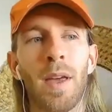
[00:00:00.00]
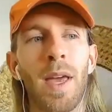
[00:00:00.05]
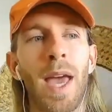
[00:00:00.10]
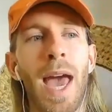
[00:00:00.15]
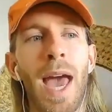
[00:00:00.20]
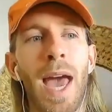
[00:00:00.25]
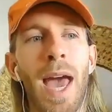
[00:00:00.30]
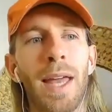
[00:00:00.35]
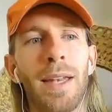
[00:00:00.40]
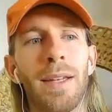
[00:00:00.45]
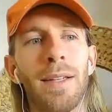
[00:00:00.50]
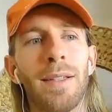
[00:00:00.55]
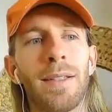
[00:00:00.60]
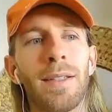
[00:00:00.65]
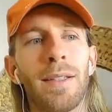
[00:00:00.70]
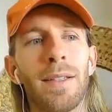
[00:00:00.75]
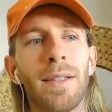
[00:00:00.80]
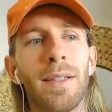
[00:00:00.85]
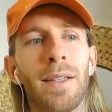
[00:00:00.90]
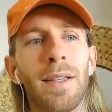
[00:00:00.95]
and
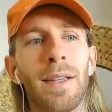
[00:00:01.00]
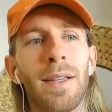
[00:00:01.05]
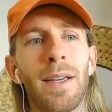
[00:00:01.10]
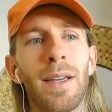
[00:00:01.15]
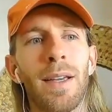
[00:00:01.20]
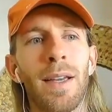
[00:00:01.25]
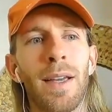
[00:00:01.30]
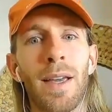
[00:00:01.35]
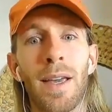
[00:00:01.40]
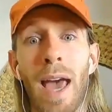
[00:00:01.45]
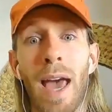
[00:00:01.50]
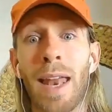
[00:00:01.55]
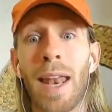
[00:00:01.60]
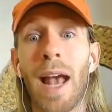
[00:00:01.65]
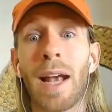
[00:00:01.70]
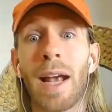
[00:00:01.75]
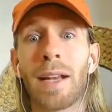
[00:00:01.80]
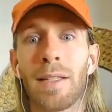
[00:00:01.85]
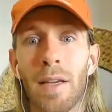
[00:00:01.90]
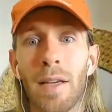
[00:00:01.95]
an
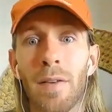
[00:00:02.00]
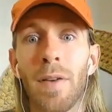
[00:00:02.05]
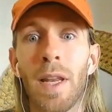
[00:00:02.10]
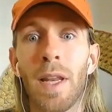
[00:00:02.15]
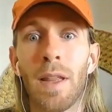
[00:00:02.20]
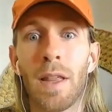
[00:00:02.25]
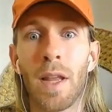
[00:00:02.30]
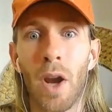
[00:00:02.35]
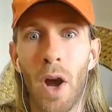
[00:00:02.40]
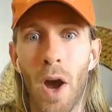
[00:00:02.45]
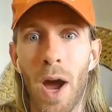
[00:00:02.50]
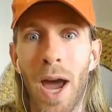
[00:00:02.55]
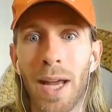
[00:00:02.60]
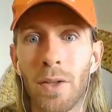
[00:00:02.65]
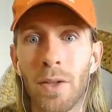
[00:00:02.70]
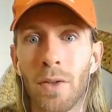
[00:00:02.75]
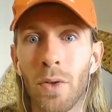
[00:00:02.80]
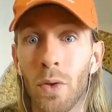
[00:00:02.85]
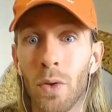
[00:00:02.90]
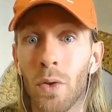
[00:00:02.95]
activity that I
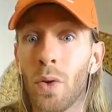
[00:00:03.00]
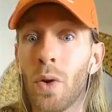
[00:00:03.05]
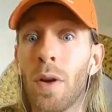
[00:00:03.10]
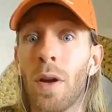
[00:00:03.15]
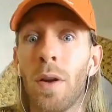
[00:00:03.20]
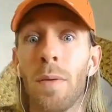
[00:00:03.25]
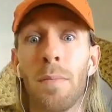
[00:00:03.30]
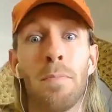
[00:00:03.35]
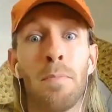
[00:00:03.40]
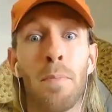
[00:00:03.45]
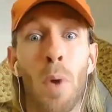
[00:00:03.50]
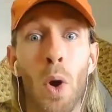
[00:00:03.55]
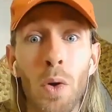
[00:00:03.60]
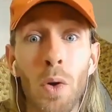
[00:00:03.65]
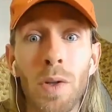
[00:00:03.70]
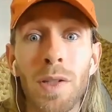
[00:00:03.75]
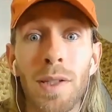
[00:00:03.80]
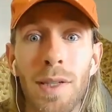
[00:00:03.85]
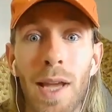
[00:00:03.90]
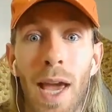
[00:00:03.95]
do
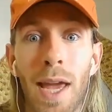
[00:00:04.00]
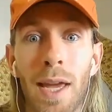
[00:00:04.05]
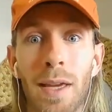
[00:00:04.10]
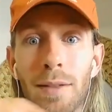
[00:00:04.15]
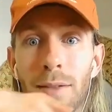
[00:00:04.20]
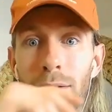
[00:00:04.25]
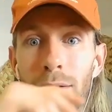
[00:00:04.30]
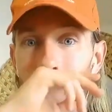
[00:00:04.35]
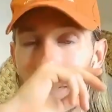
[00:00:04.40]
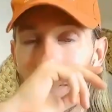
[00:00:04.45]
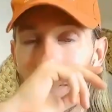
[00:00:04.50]
most days